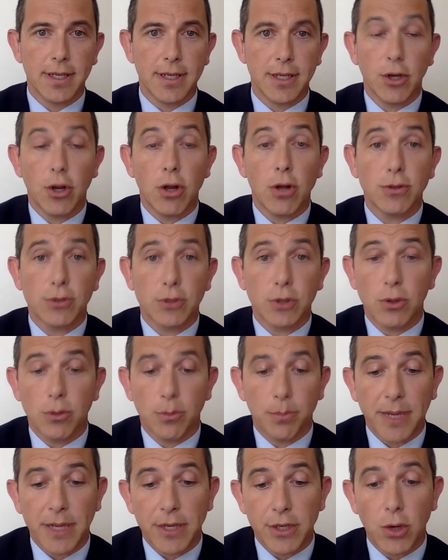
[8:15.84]
You'll also
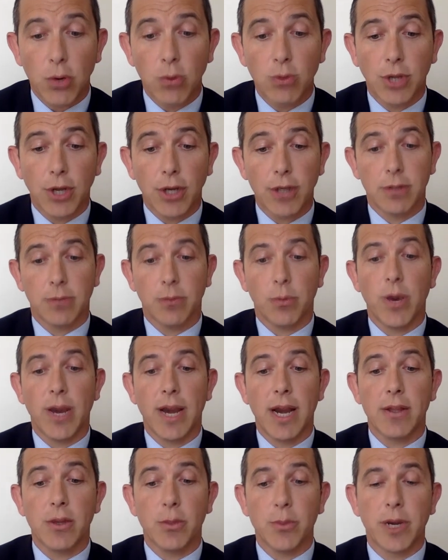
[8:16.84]
be in no doubt
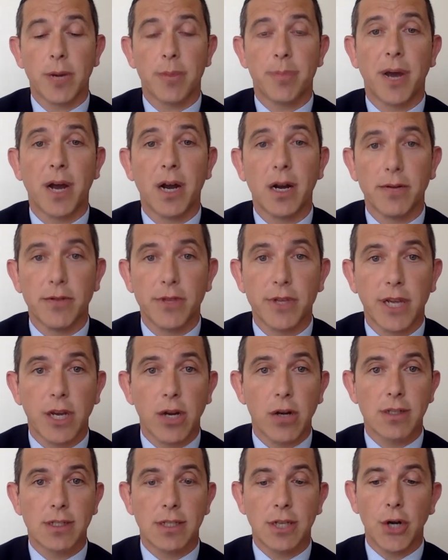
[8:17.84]
aware that we are part of the
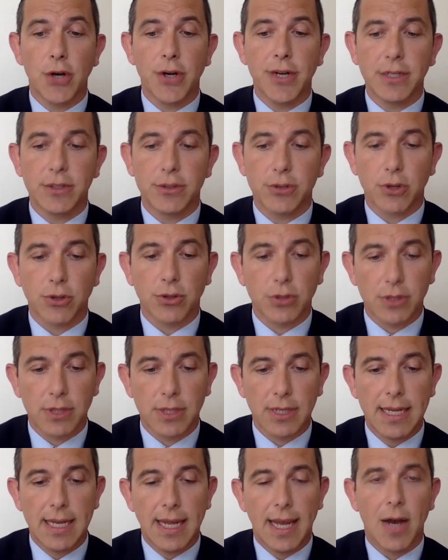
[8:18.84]
Girls Learning
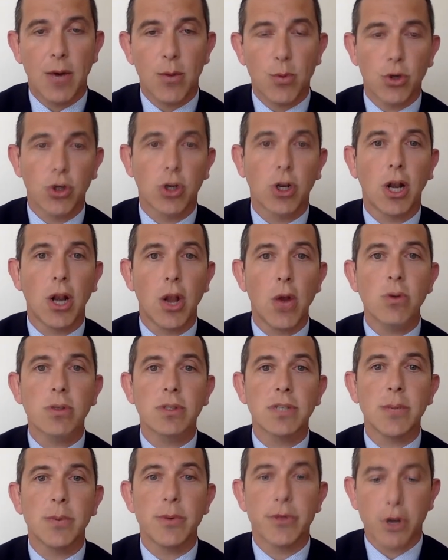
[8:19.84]
Trust and work
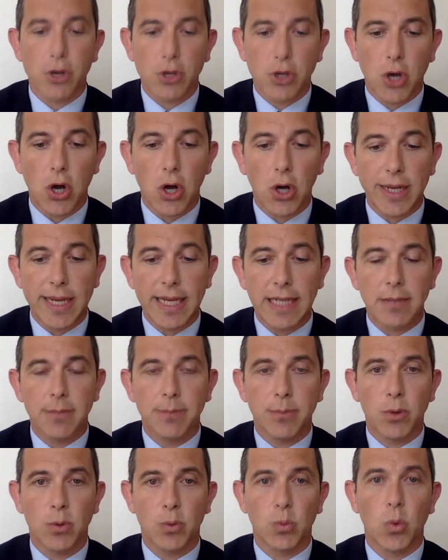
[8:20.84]
closely with our colleagues in
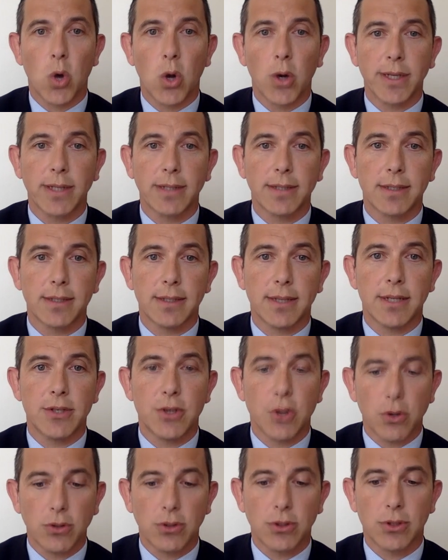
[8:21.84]
both Wallington and
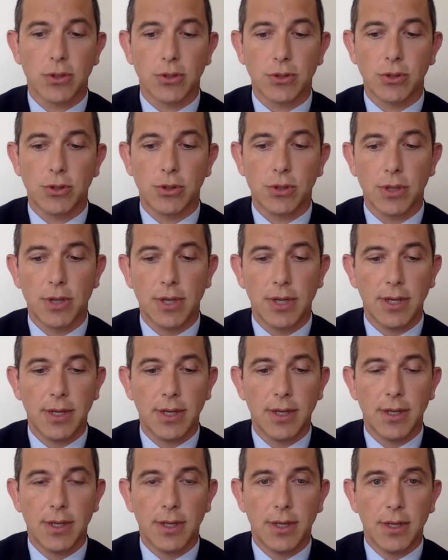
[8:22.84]
Nonsuch.
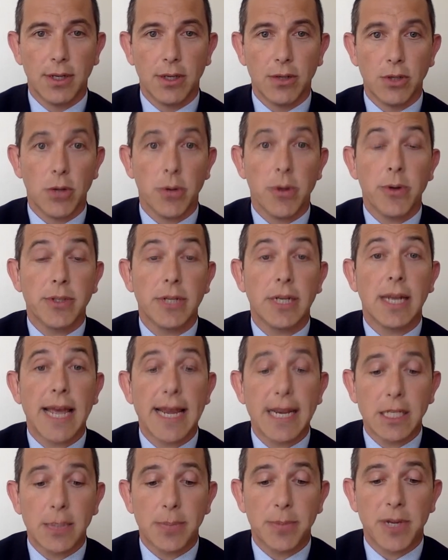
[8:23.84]
Now, you're
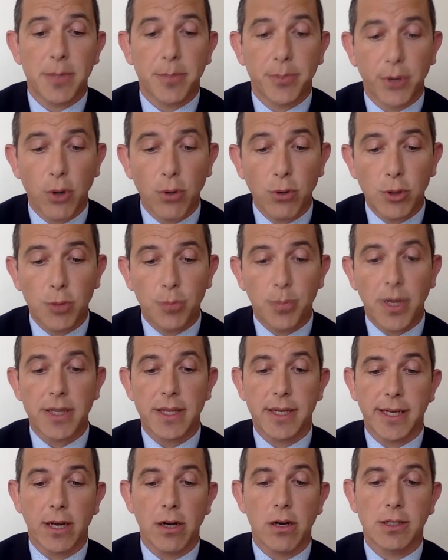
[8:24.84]
delighted to be approached by
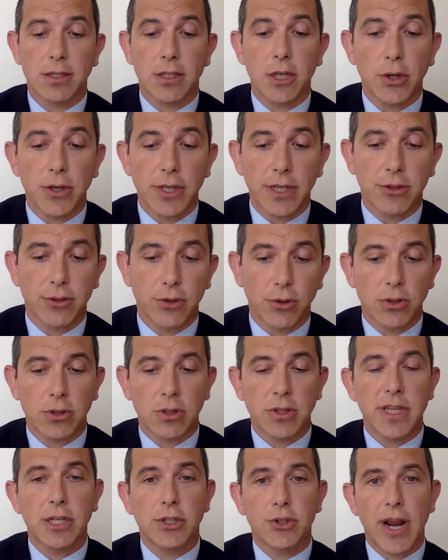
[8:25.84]
the Girls Learning
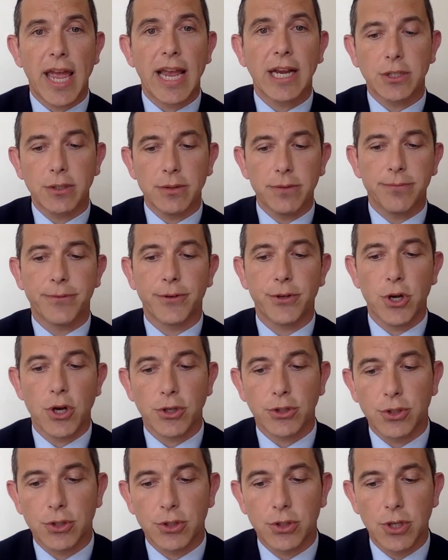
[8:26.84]
Trust, and the attraction for
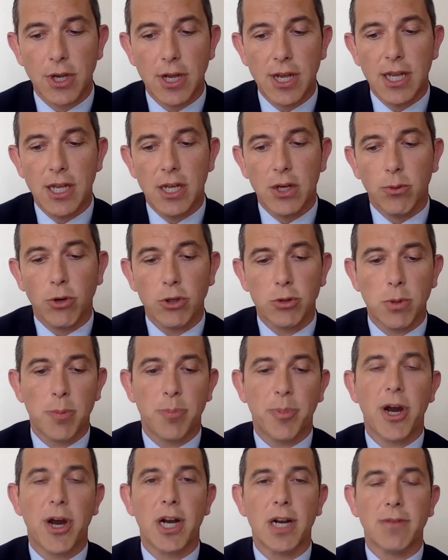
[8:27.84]
us was to
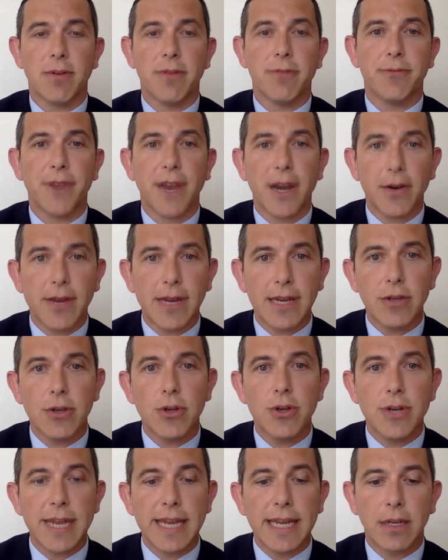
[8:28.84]
be part of a very
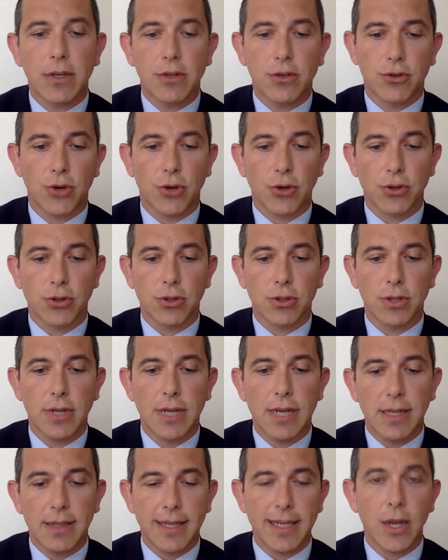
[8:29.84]
unique trust,
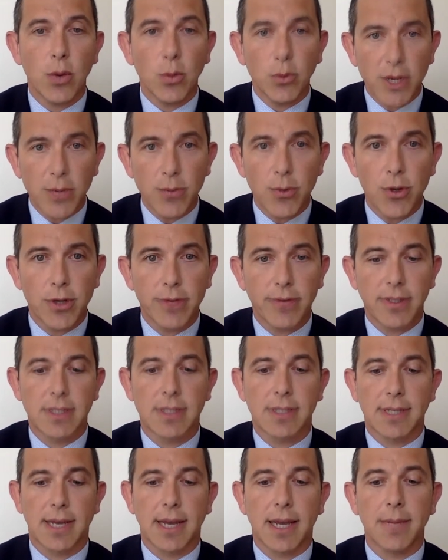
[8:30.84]
the only one of
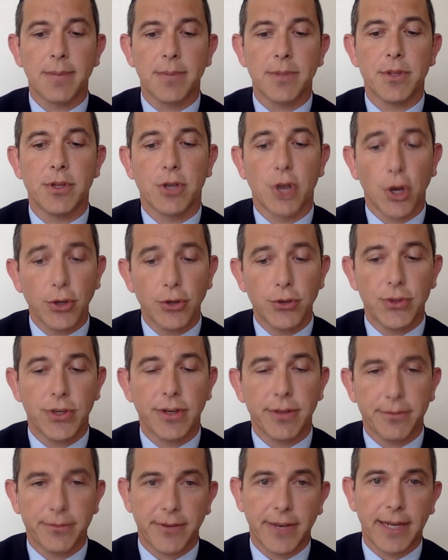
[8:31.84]
its type in the country,
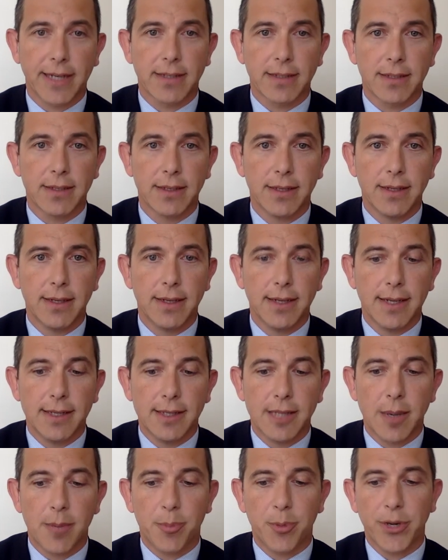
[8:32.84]
in fact,
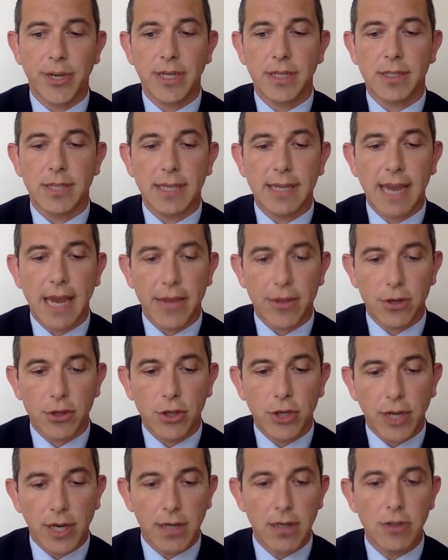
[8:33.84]
that brings together
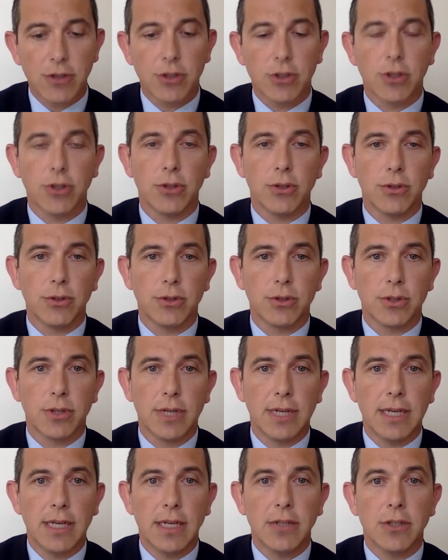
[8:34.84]
girls' schools
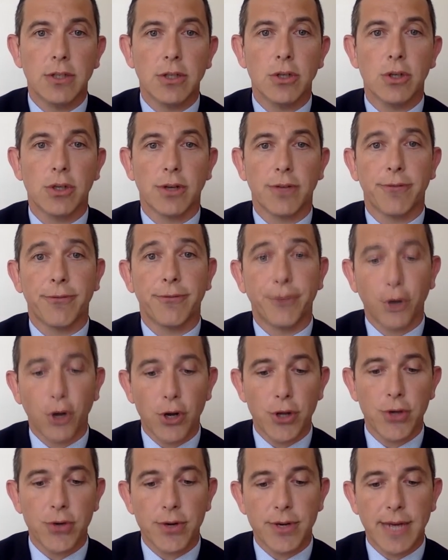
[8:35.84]
to look at
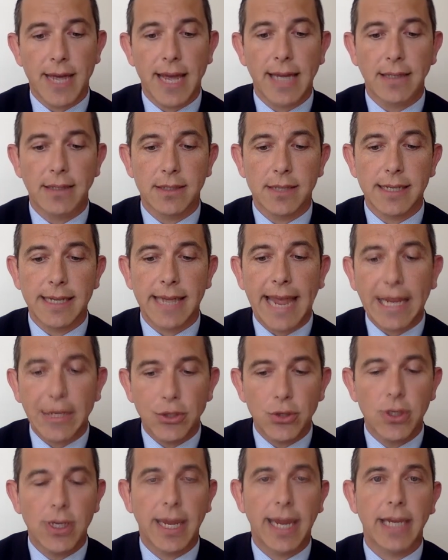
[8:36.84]
further enhancing
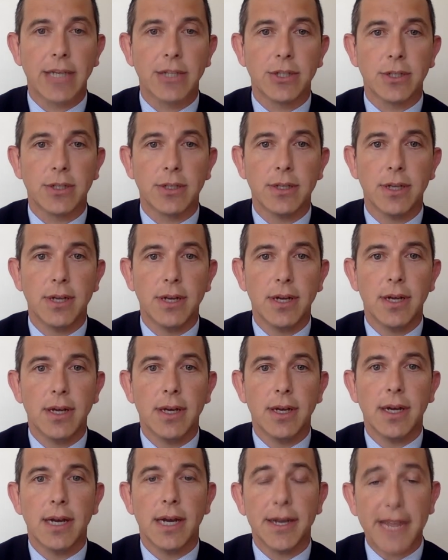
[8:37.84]
education
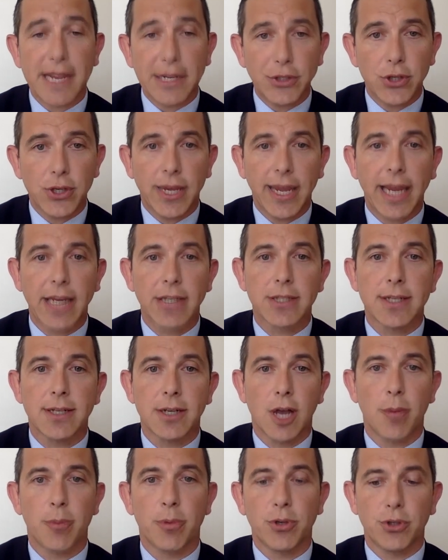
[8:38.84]
and
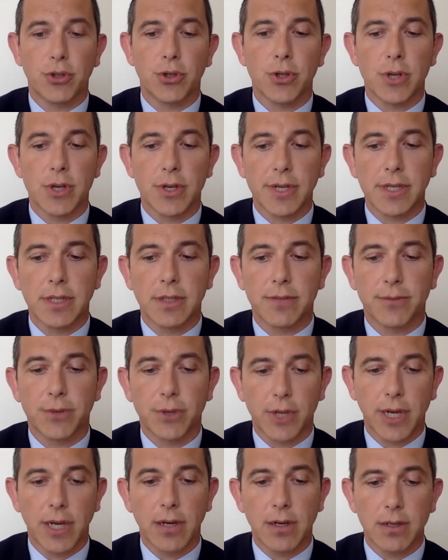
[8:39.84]
educational opportunities for
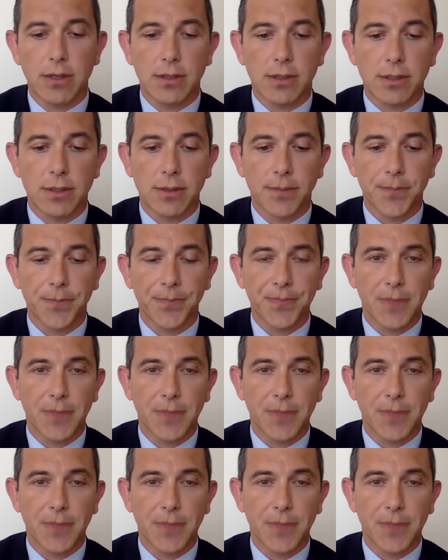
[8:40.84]
girls.